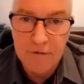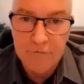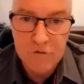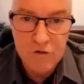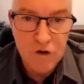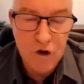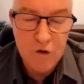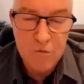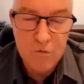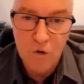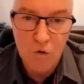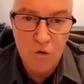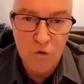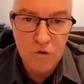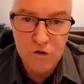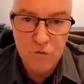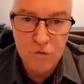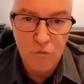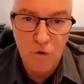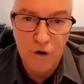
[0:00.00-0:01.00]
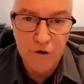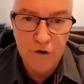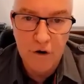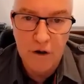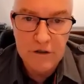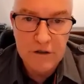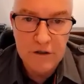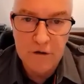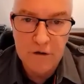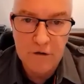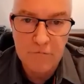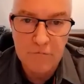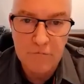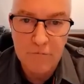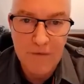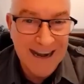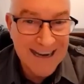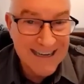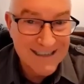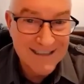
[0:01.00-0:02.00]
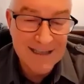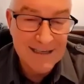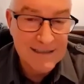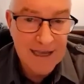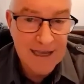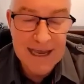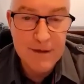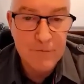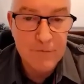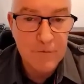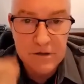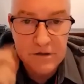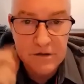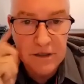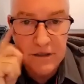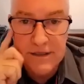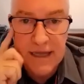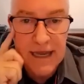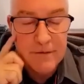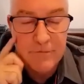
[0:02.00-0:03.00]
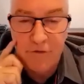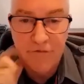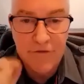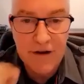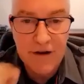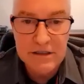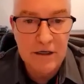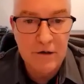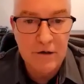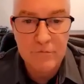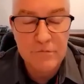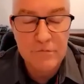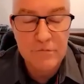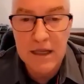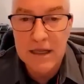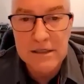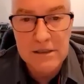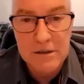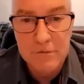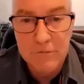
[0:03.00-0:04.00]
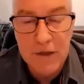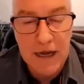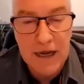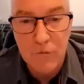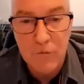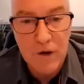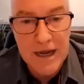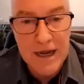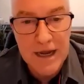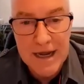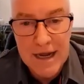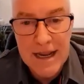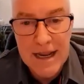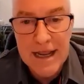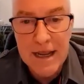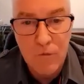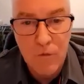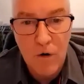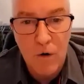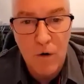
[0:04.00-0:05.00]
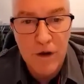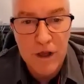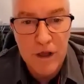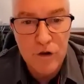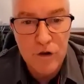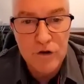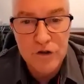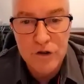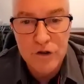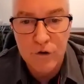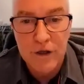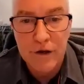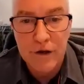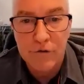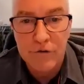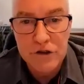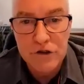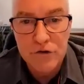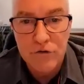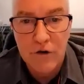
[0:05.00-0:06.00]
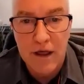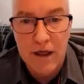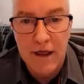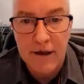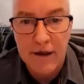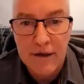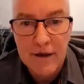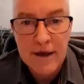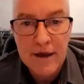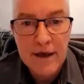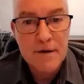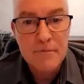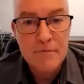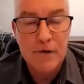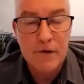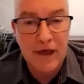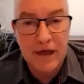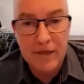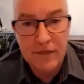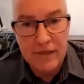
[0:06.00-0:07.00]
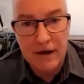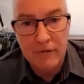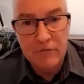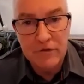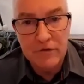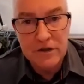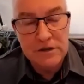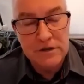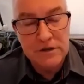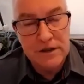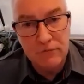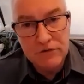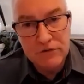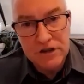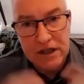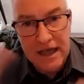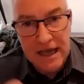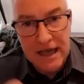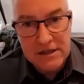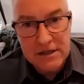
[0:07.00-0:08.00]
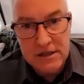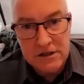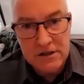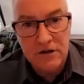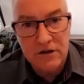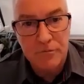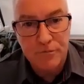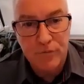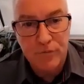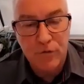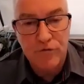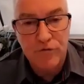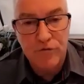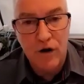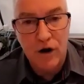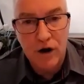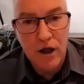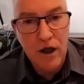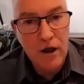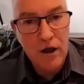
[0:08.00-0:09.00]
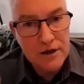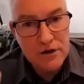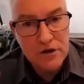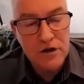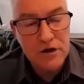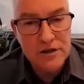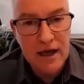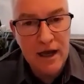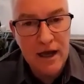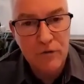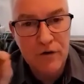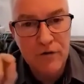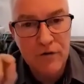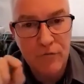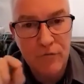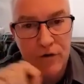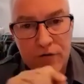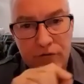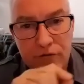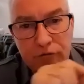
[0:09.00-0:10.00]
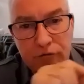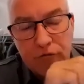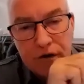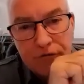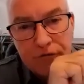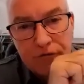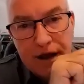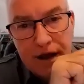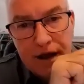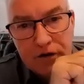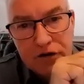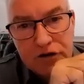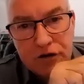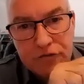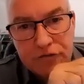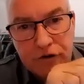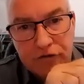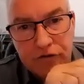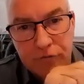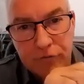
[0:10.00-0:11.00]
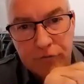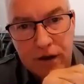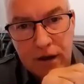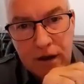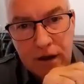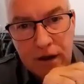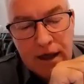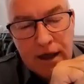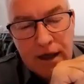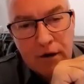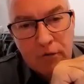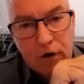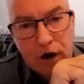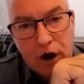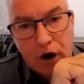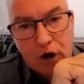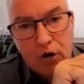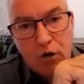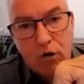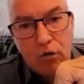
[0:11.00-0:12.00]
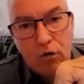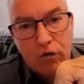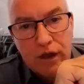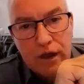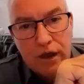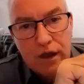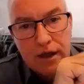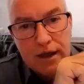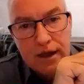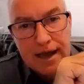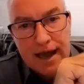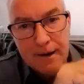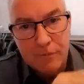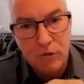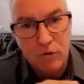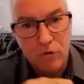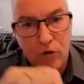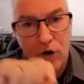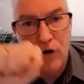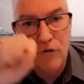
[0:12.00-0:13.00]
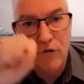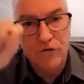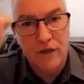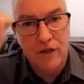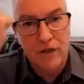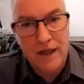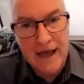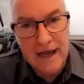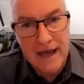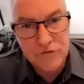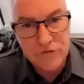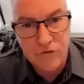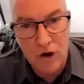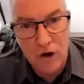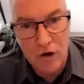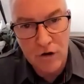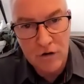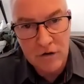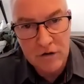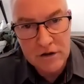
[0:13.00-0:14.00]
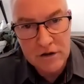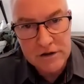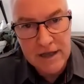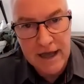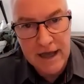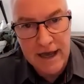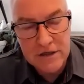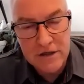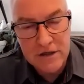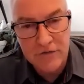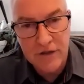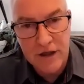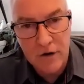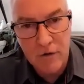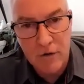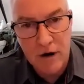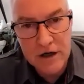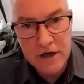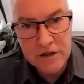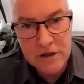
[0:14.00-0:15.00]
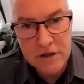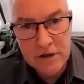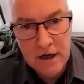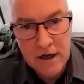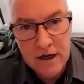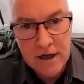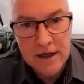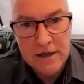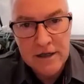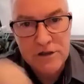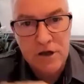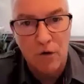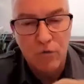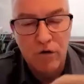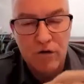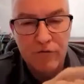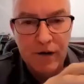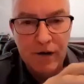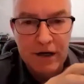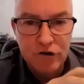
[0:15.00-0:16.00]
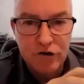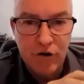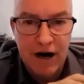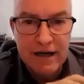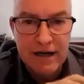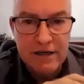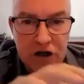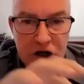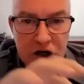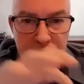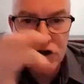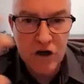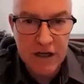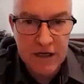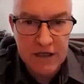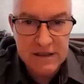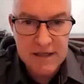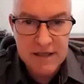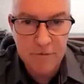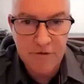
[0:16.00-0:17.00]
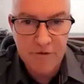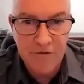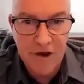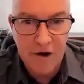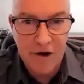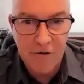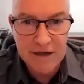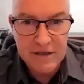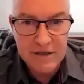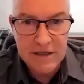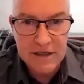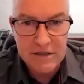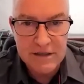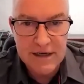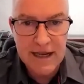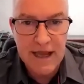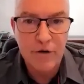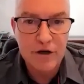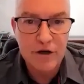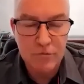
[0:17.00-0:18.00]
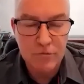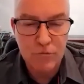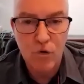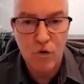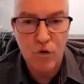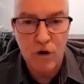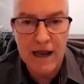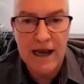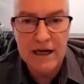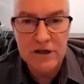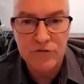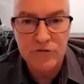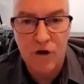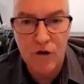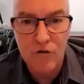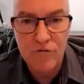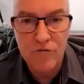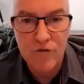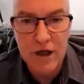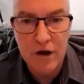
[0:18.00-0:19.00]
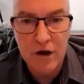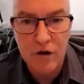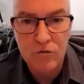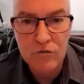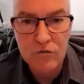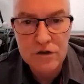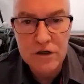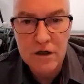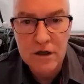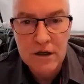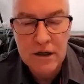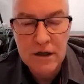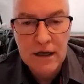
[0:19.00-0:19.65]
Zoom calls and whatnot to manage the team because the team professional isn't anywhere near what we're used to here in Australia. But that was the essence of the portfolio. As I say, we've now shifted from the what I call the capital growth to the cash flow stage of the equation. So we've been transitioning some of our assets now into more cash flow vehicles.